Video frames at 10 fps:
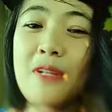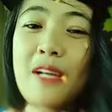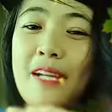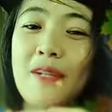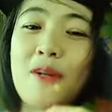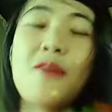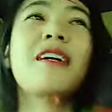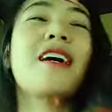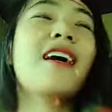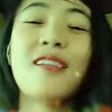Okay, oh
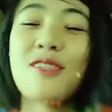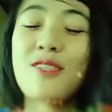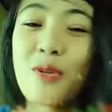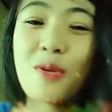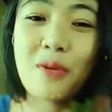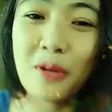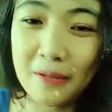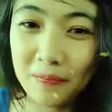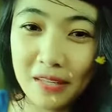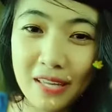my god, that's so
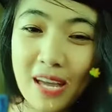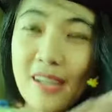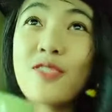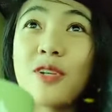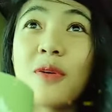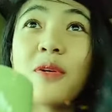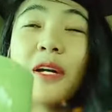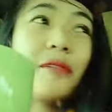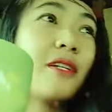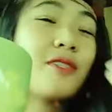good. That is so
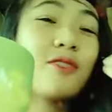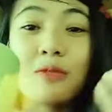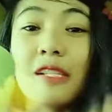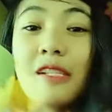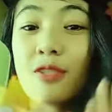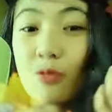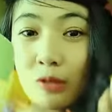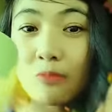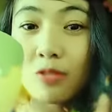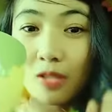good. It's really
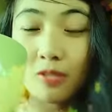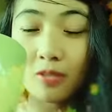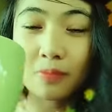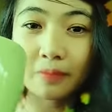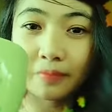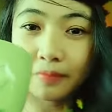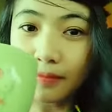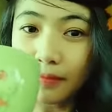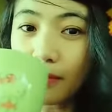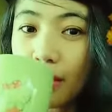scrumptious.
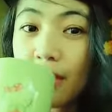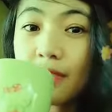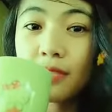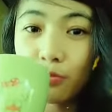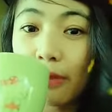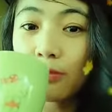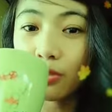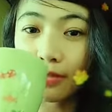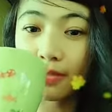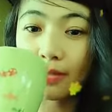It's
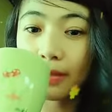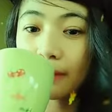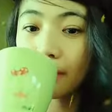scrumptious.